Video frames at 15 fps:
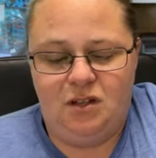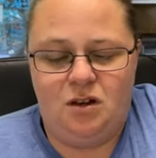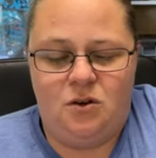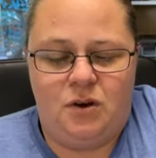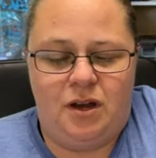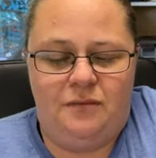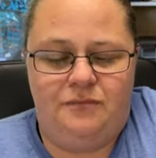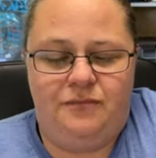
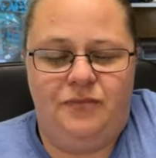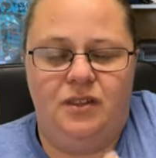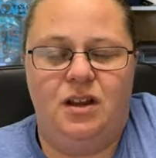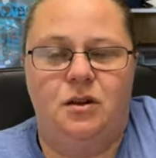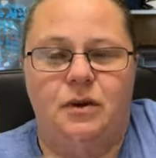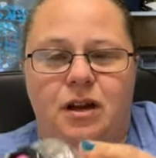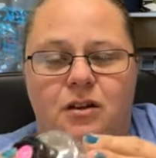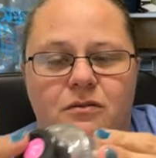Okay,
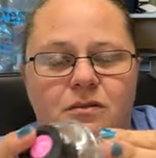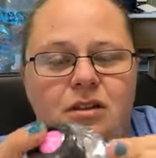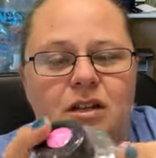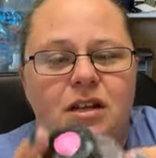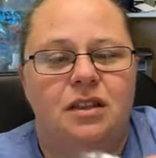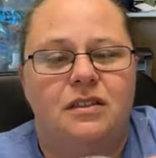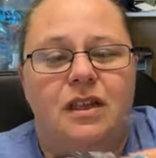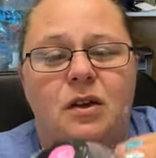there we go.
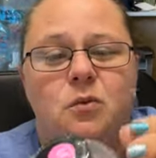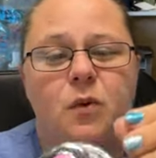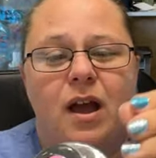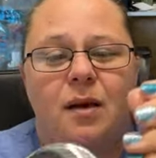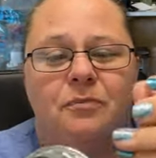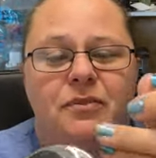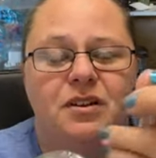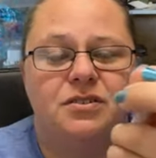They
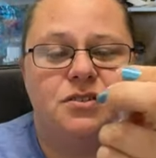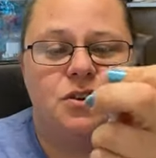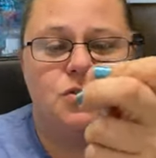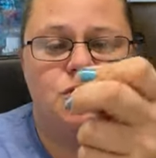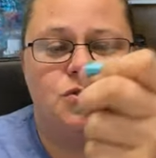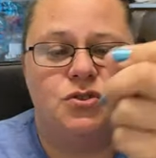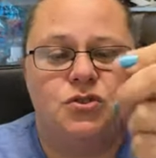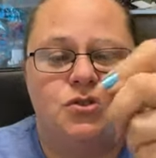wrap these
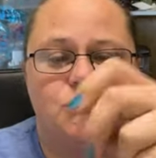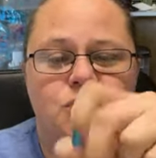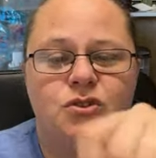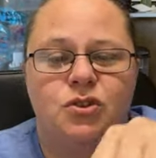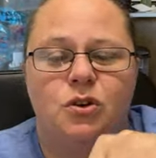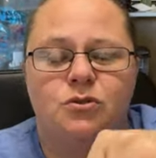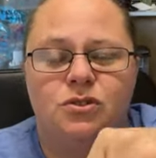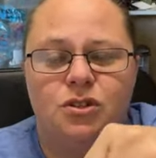
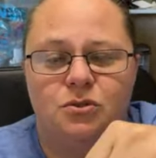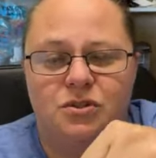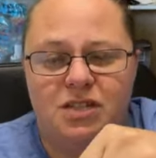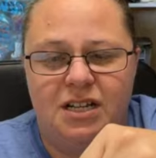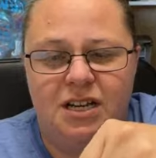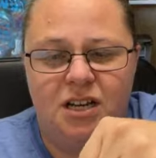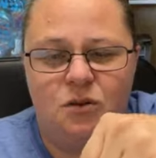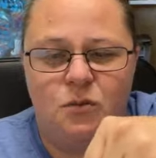so, so
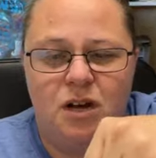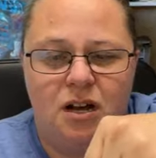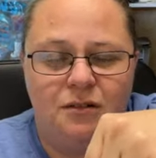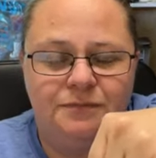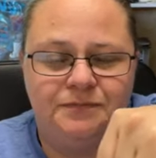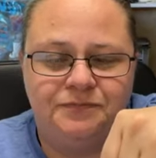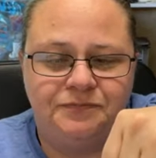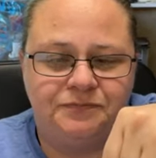stinking
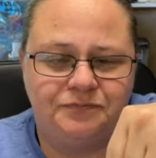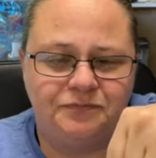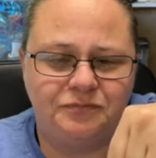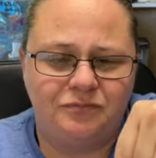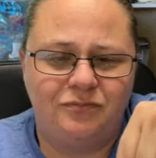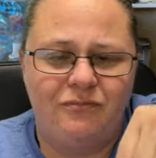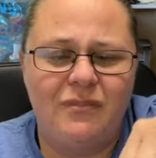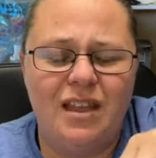well.
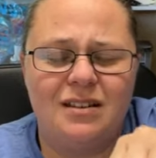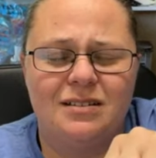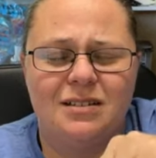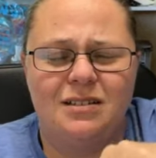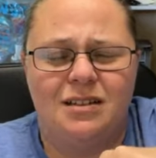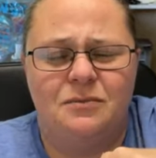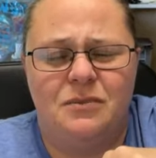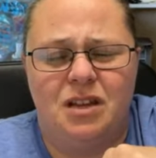
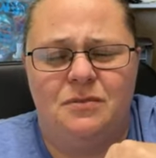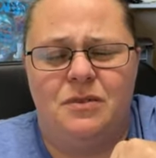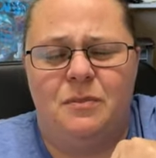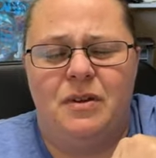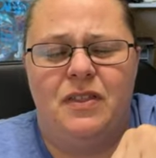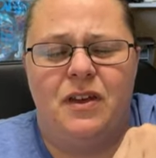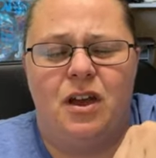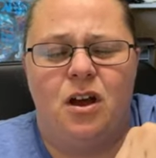Sometimes,
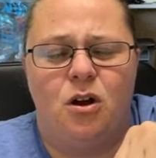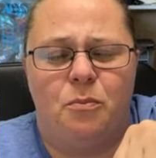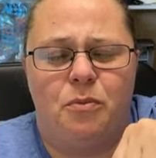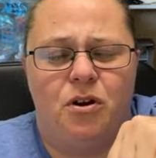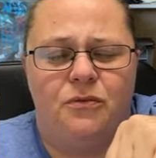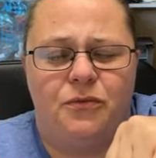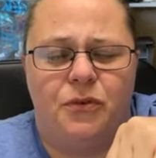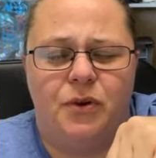I mean, they are
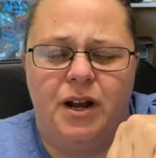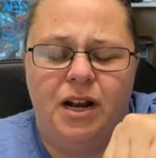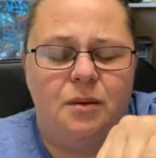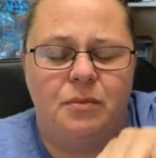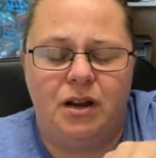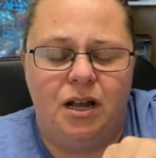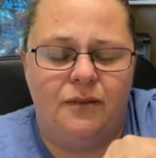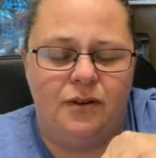
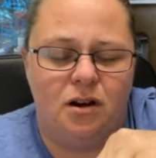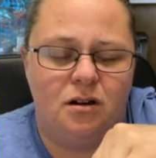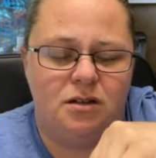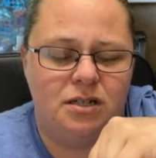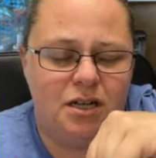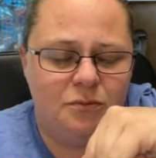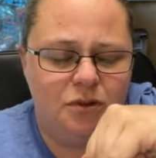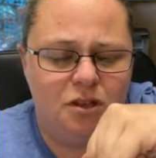perforated, but I have a hard
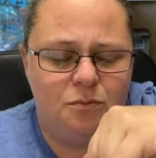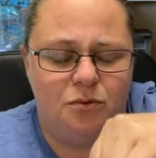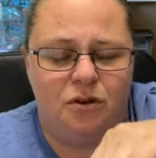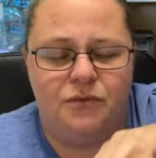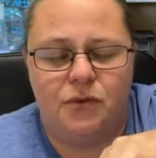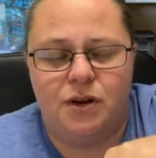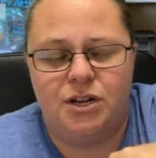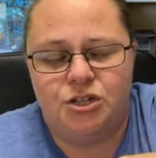time with the
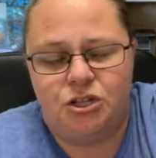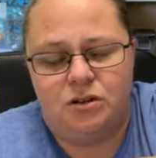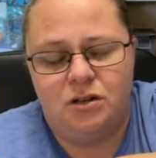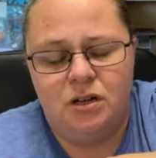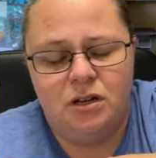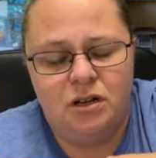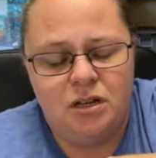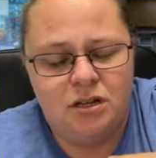perforation.
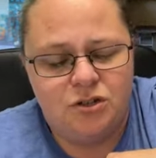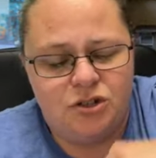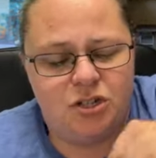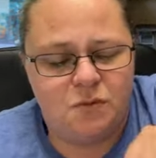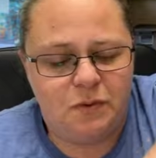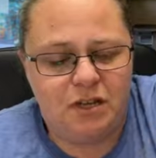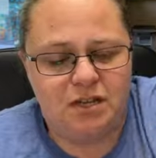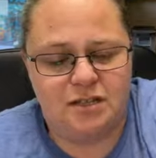
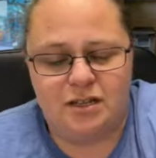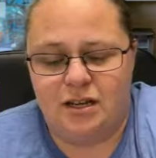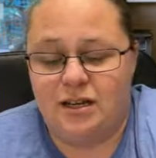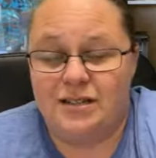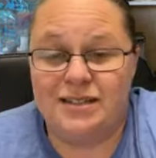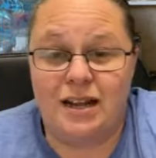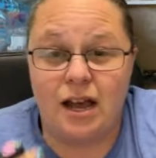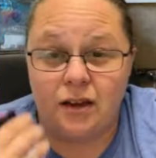Just because, like I
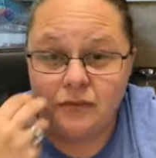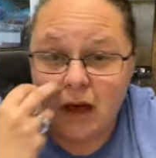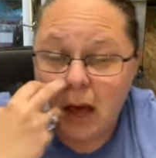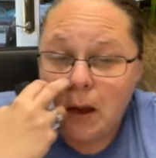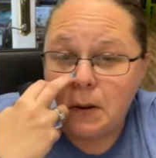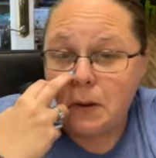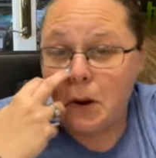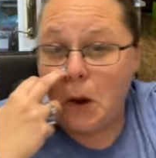said, I've
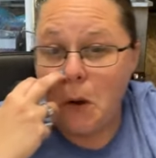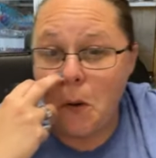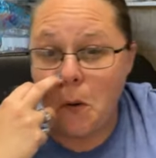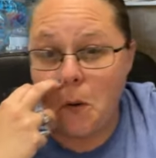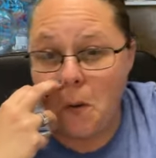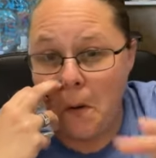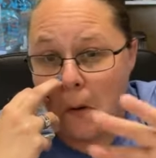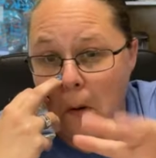got
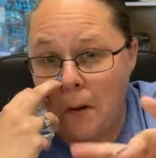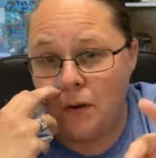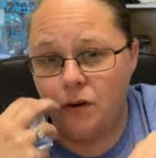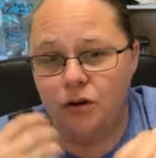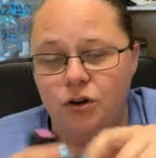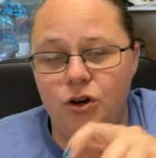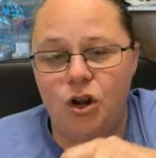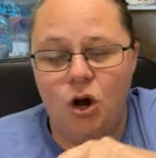no,
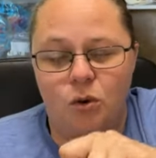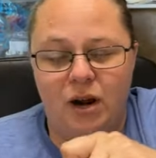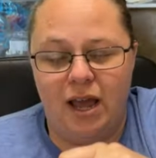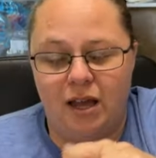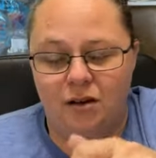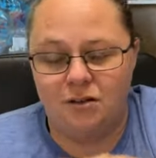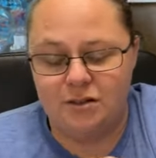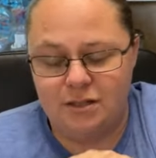no
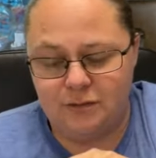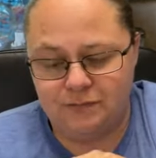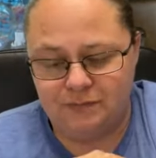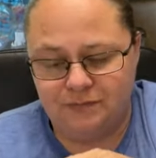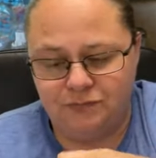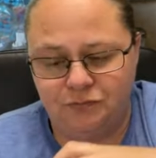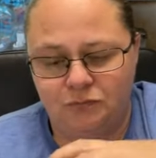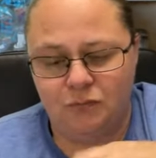nails.
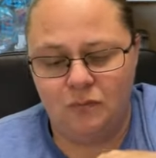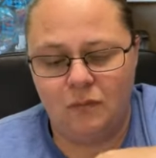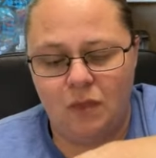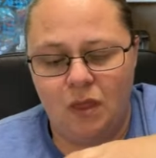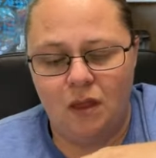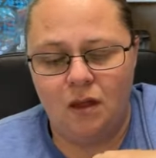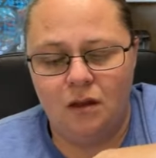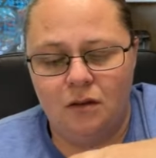
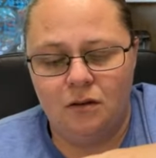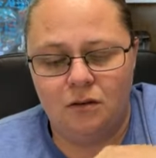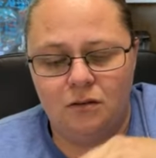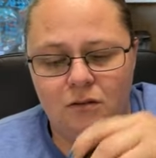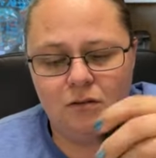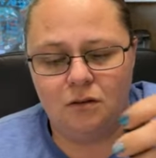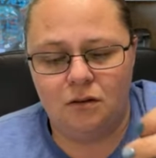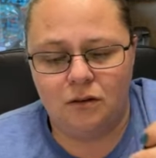
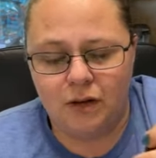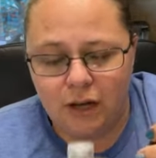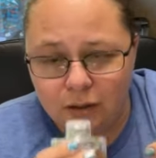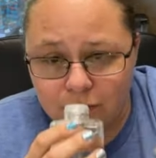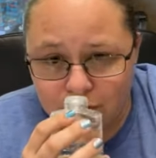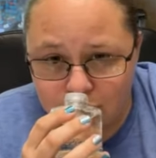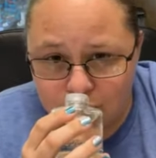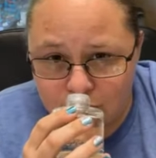
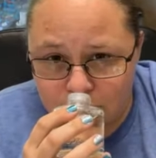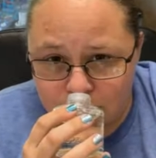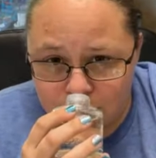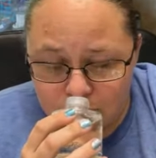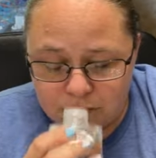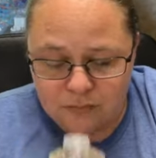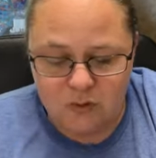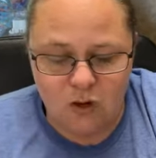Okay.
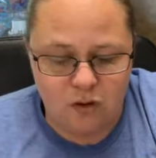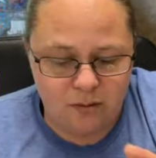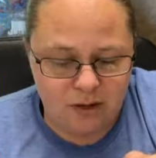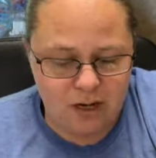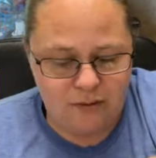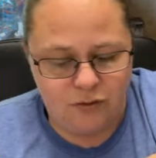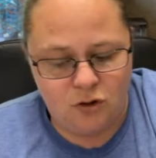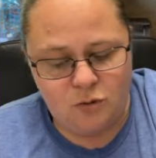Oh, I'm
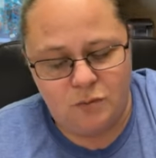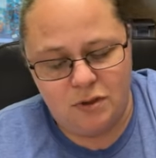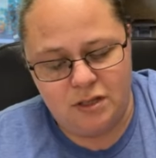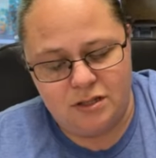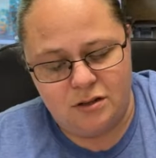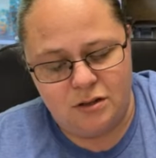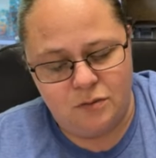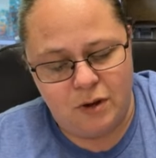going to have to open
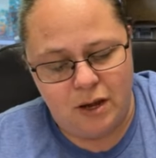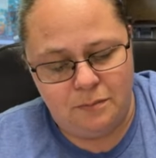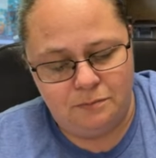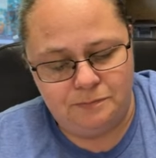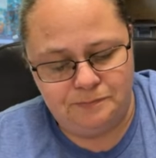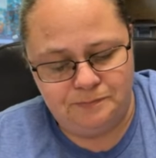this all the way up.